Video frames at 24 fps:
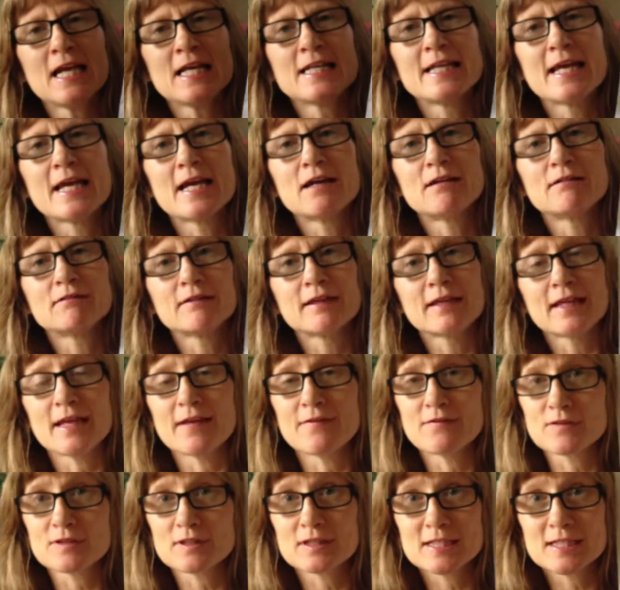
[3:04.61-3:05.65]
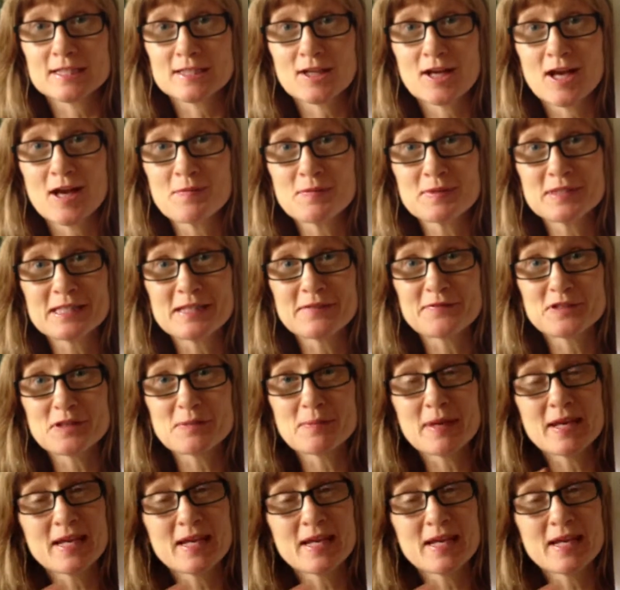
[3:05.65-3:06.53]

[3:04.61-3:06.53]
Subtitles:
Now, if the design was left to me,